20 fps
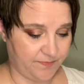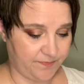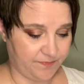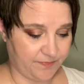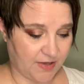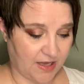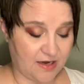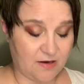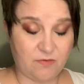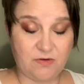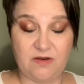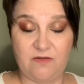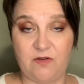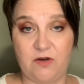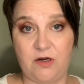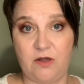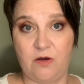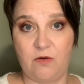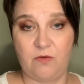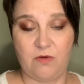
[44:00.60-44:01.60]
I don't even
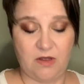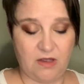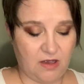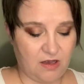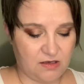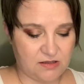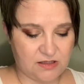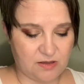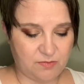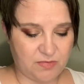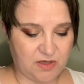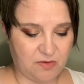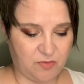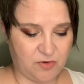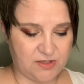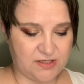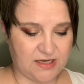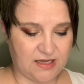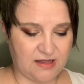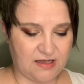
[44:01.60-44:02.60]
know. Some people
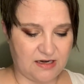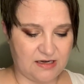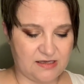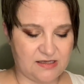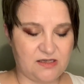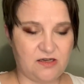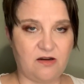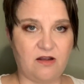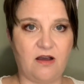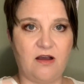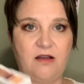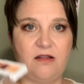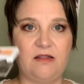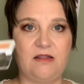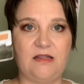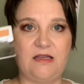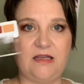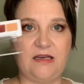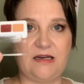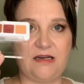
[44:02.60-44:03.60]
say that it's not
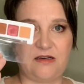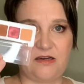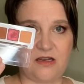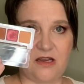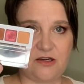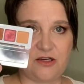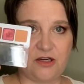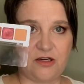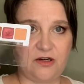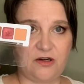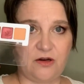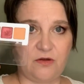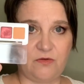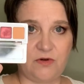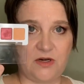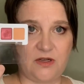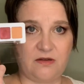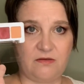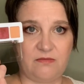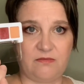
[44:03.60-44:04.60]
the Natasha
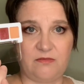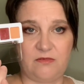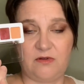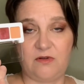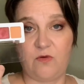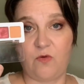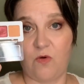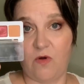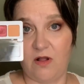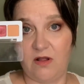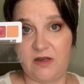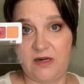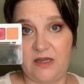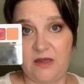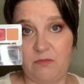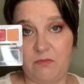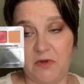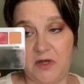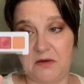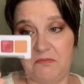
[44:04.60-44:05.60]
Denona quality,
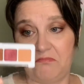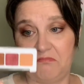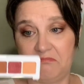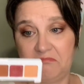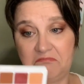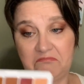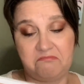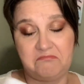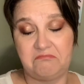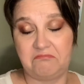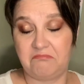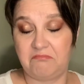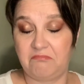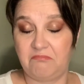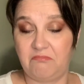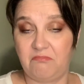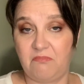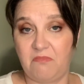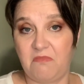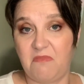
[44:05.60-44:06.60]
but
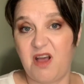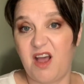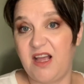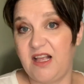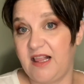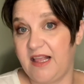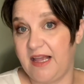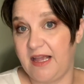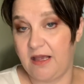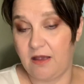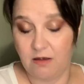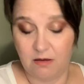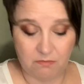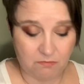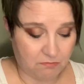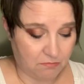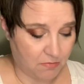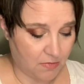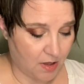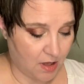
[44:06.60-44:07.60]
I like it.
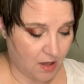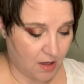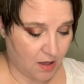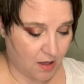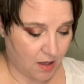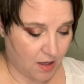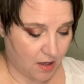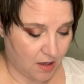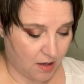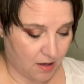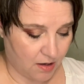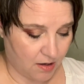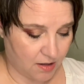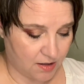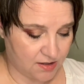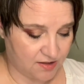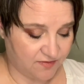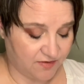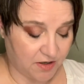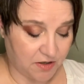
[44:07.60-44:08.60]

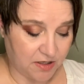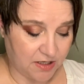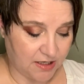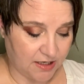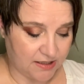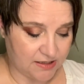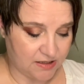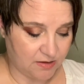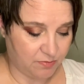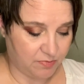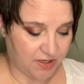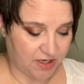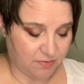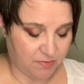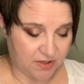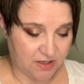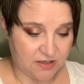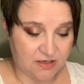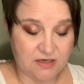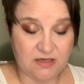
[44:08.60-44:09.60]
It's very nice and
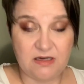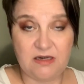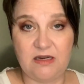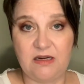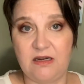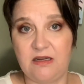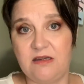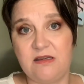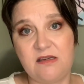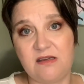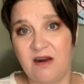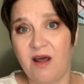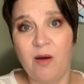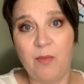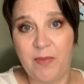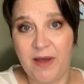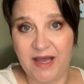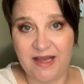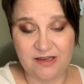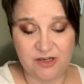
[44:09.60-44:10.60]
pigmented, and it's not
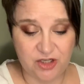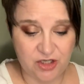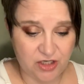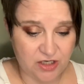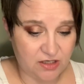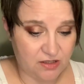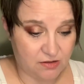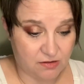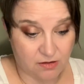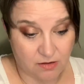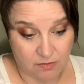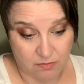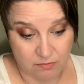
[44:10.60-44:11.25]
patchy, so